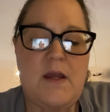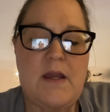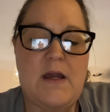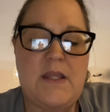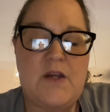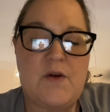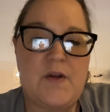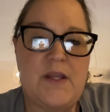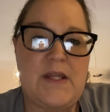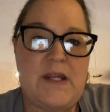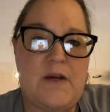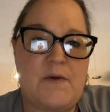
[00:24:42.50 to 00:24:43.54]
here
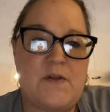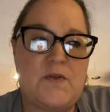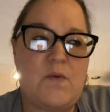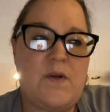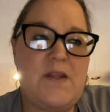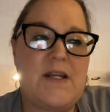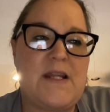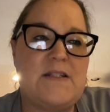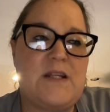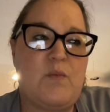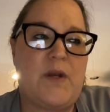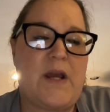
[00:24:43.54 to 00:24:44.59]
in Arizona than I
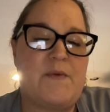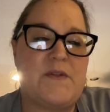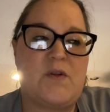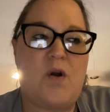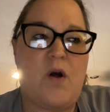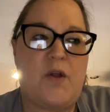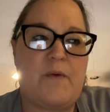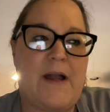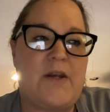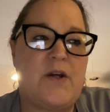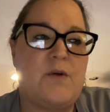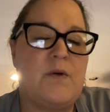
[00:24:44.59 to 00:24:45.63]
did when I was in
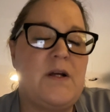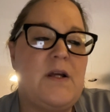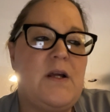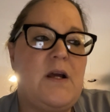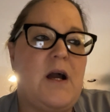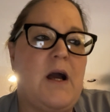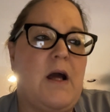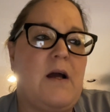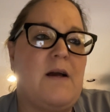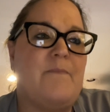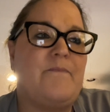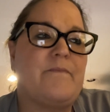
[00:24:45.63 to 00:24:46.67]
Colorado
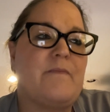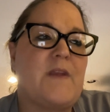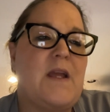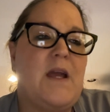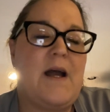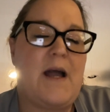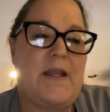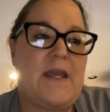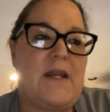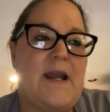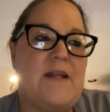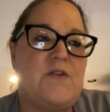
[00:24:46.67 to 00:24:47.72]

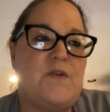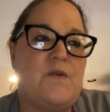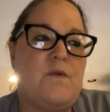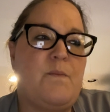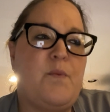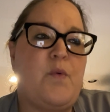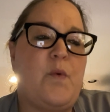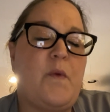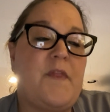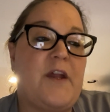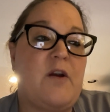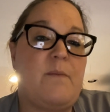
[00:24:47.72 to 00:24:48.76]
Again, I do pool
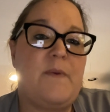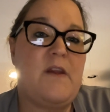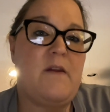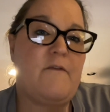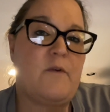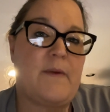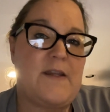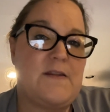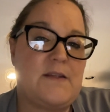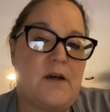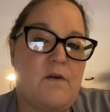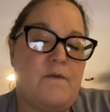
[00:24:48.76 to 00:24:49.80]
therapy for
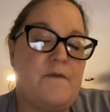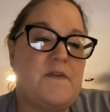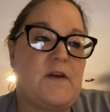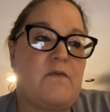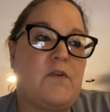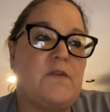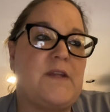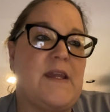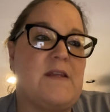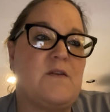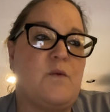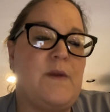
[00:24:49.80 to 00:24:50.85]
myself several
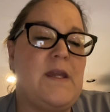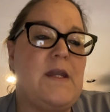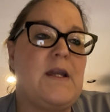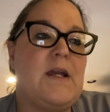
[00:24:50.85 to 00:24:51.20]
days a week.